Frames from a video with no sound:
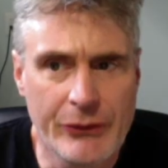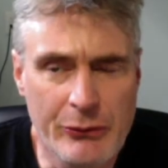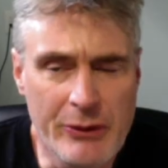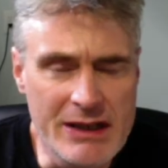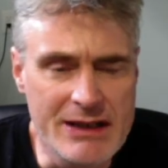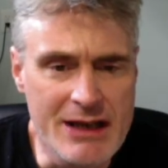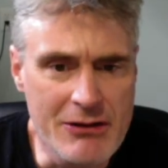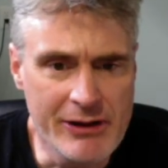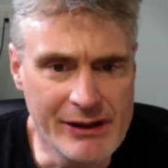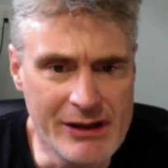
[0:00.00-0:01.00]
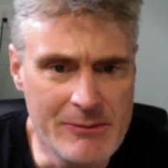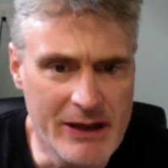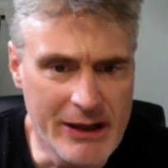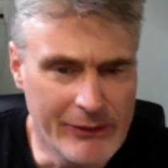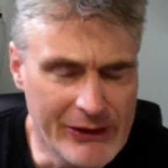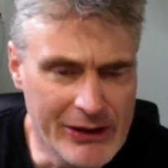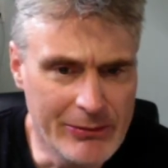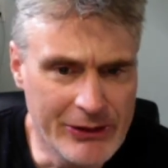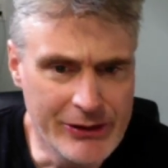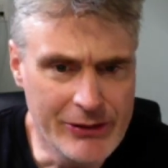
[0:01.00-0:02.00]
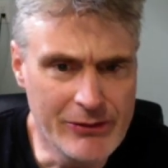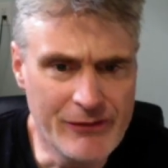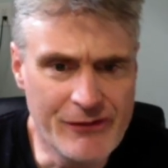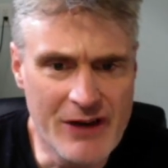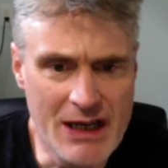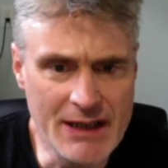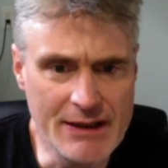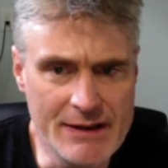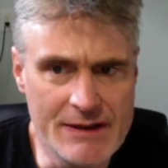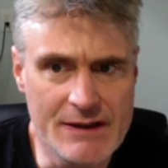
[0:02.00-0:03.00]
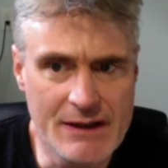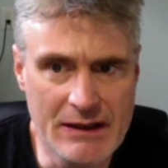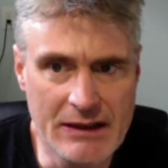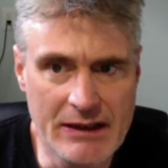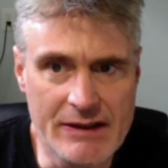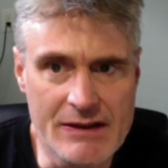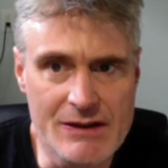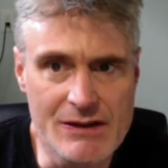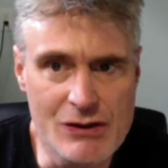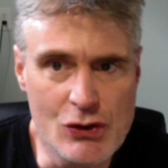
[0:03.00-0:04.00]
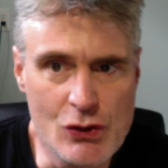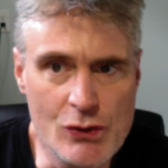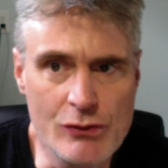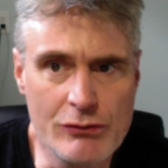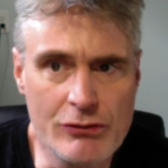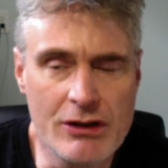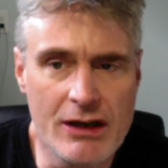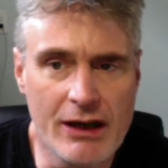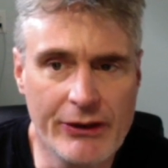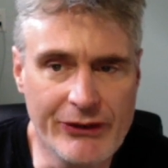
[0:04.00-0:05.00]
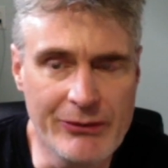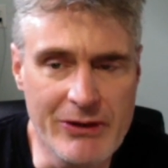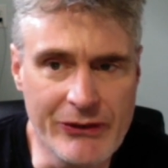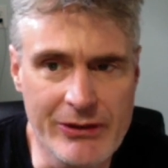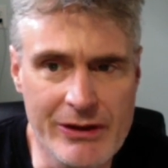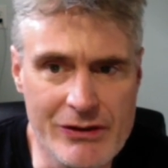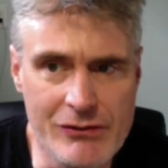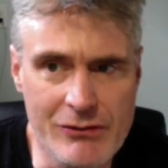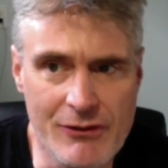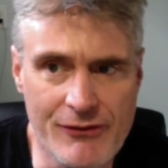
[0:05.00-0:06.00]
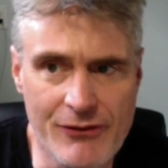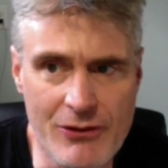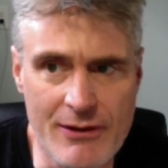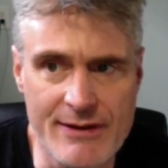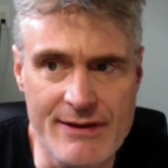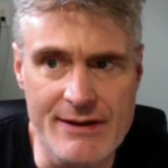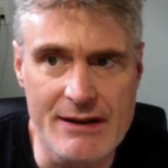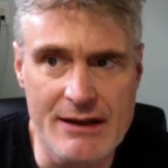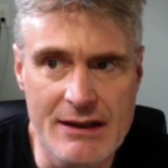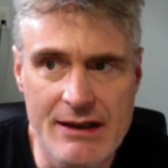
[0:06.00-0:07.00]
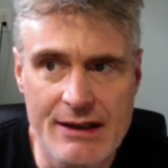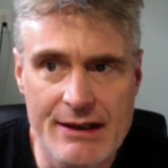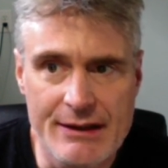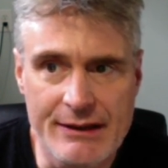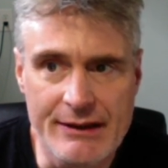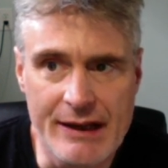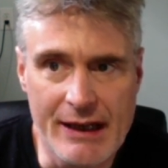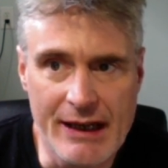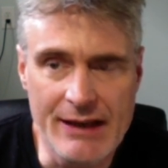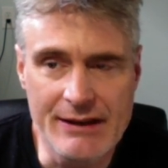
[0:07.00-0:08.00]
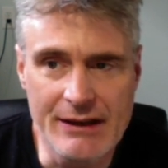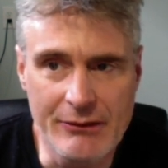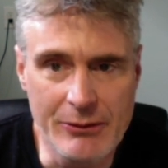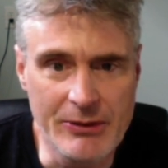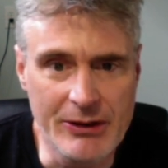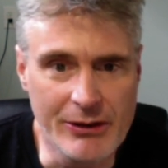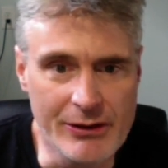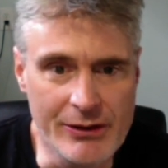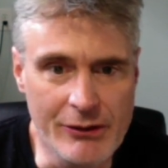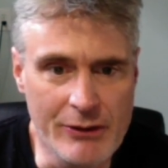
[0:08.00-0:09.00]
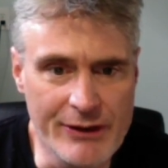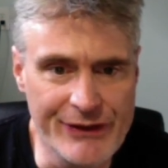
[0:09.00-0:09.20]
right now on eBay, I was able to find two House of Mystery 204s that I think would be a good deal. One's a